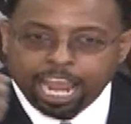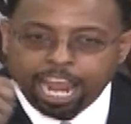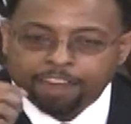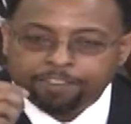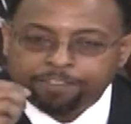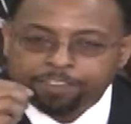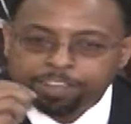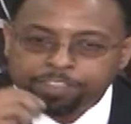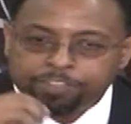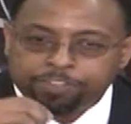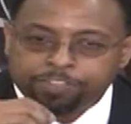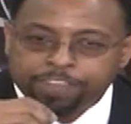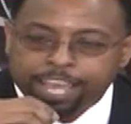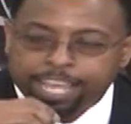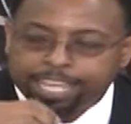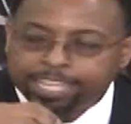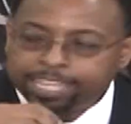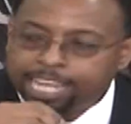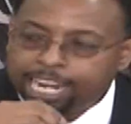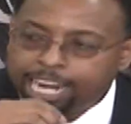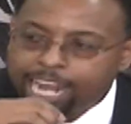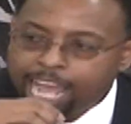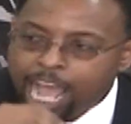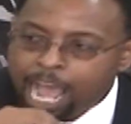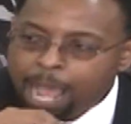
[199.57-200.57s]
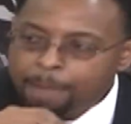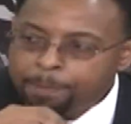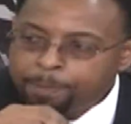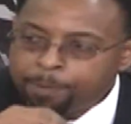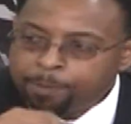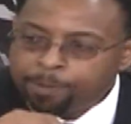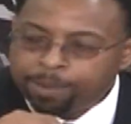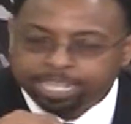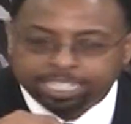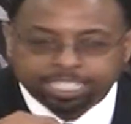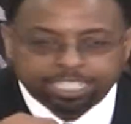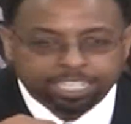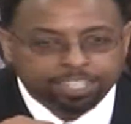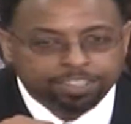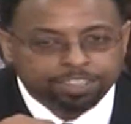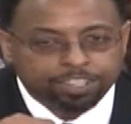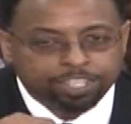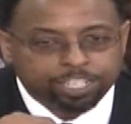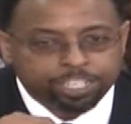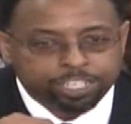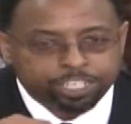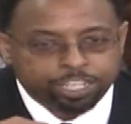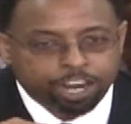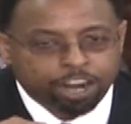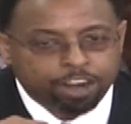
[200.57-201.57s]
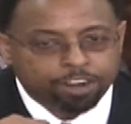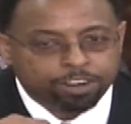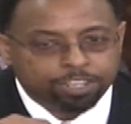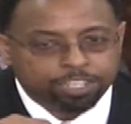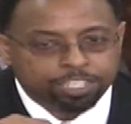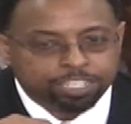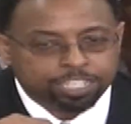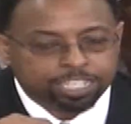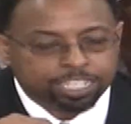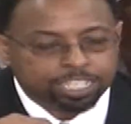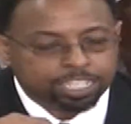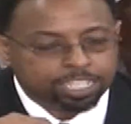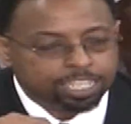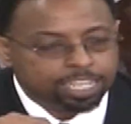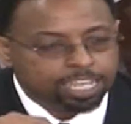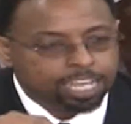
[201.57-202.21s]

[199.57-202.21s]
Everything that operates in the church